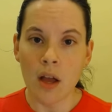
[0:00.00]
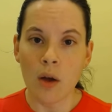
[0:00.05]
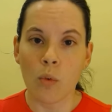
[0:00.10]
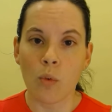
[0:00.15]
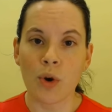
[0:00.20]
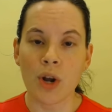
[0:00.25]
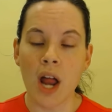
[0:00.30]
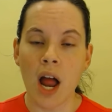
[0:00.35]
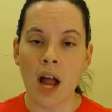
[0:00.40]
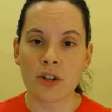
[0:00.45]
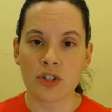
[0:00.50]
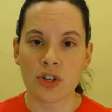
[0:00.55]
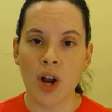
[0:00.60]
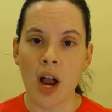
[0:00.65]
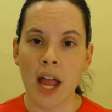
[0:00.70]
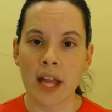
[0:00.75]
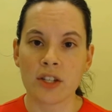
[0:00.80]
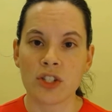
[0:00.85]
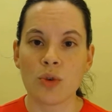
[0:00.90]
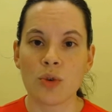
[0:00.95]
We're not
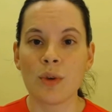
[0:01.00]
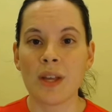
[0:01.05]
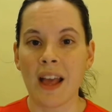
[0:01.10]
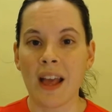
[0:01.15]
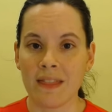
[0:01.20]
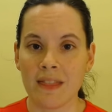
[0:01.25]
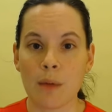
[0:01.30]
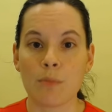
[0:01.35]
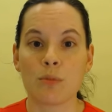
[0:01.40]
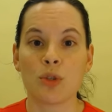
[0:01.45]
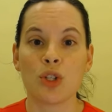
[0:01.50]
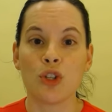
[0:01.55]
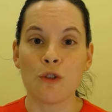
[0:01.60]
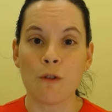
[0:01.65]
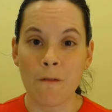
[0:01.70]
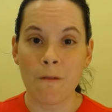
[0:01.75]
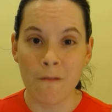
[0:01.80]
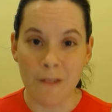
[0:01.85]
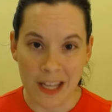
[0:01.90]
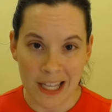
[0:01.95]
trying to get them to
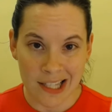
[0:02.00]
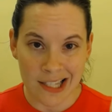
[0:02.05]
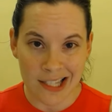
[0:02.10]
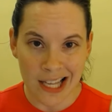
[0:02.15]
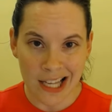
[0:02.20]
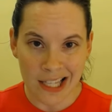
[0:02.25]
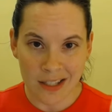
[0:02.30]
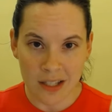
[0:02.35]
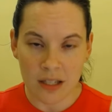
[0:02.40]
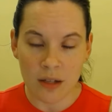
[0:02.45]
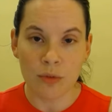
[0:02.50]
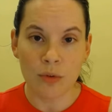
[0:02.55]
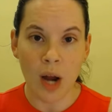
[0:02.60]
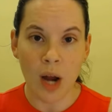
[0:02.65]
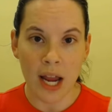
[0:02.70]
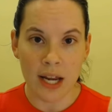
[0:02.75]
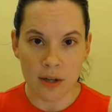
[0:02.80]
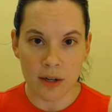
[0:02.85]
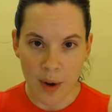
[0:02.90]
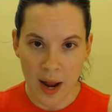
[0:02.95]
fix it
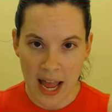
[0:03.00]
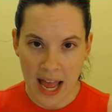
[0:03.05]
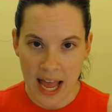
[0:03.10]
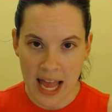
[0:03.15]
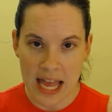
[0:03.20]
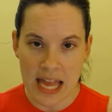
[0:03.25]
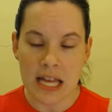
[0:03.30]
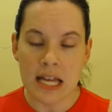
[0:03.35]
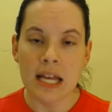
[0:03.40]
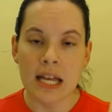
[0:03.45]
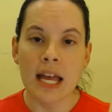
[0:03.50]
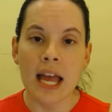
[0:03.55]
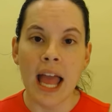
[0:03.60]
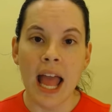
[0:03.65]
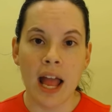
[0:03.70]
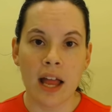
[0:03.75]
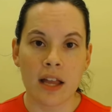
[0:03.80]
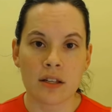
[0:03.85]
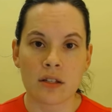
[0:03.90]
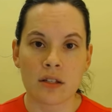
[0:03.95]
right away
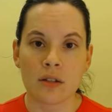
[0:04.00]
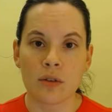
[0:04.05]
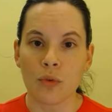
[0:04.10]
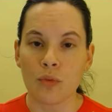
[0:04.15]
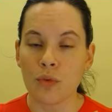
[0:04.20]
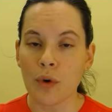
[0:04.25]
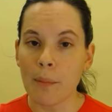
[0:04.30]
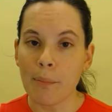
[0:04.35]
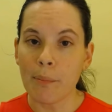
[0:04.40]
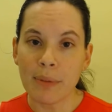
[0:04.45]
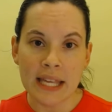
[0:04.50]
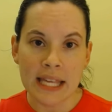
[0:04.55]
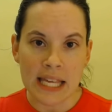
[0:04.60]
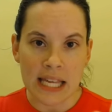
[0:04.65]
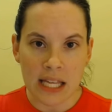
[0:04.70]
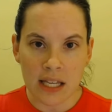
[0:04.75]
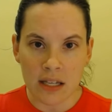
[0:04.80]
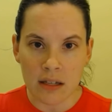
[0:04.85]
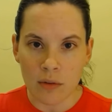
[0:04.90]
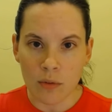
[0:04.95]
and
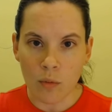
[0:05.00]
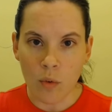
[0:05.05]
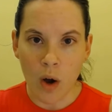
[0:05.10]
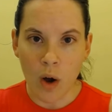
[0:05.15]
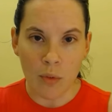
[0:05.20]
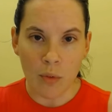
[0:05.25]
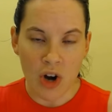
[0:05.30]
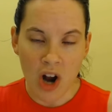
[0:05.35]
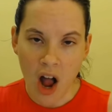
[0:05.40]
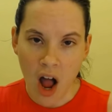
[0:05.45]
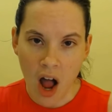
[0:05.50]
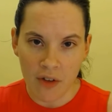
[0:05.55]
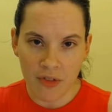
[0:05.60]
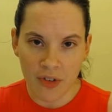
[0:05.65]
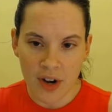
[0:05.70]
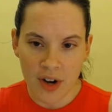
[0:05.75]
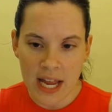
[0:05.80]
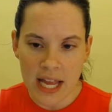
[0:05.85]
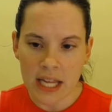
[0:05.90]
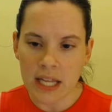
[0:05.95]
repeat what we're
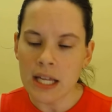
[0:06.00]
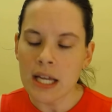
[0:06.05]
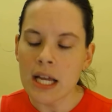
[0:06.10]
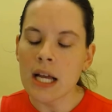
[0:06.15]
offering.